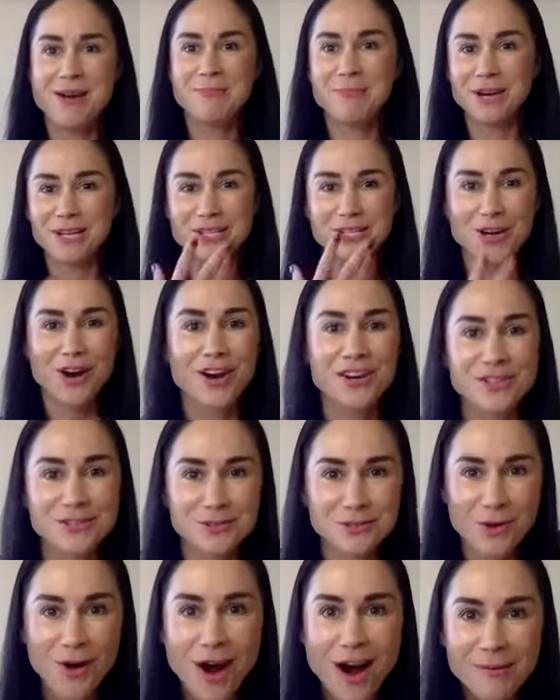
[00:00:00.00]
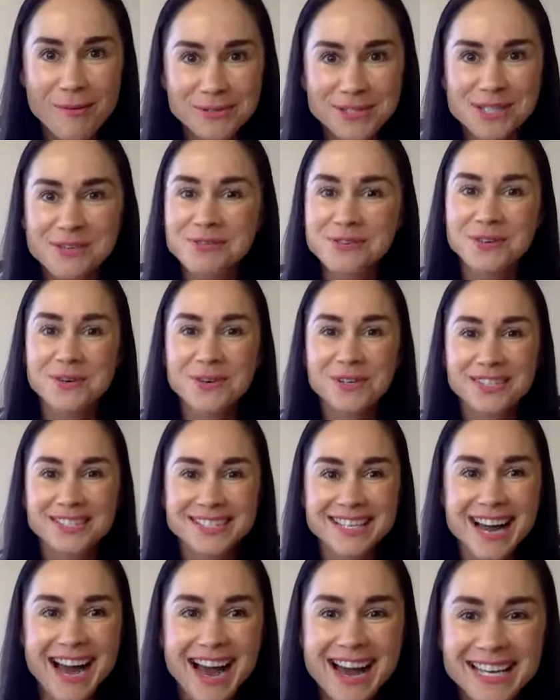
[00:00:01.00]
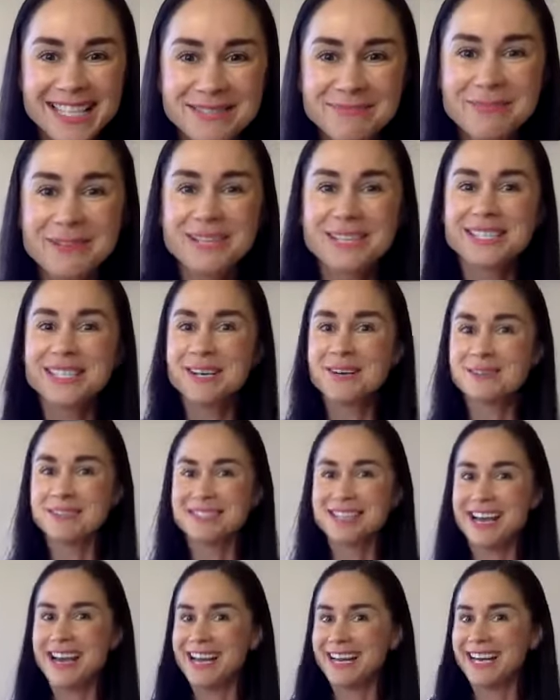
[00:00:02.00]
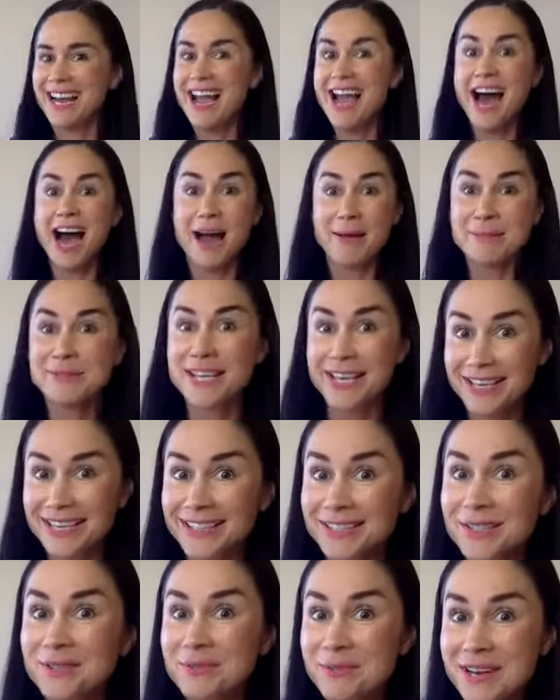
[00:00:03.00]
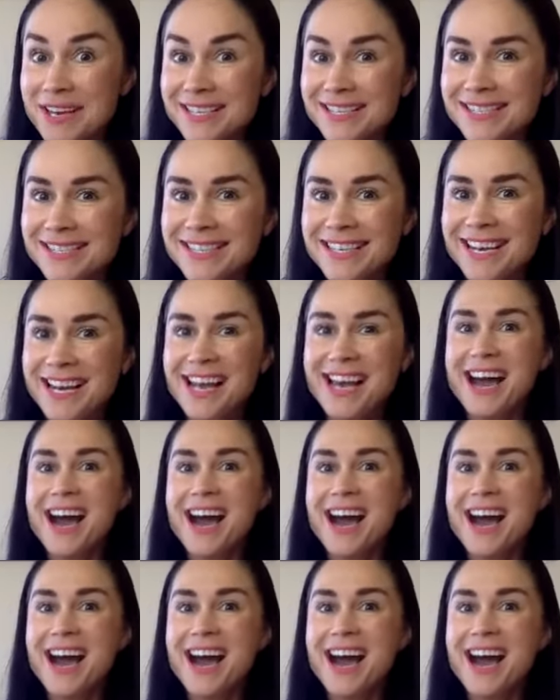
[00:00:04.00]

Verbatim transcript: My jar dropped, of course, guys, because I was like, I'm taking the risk.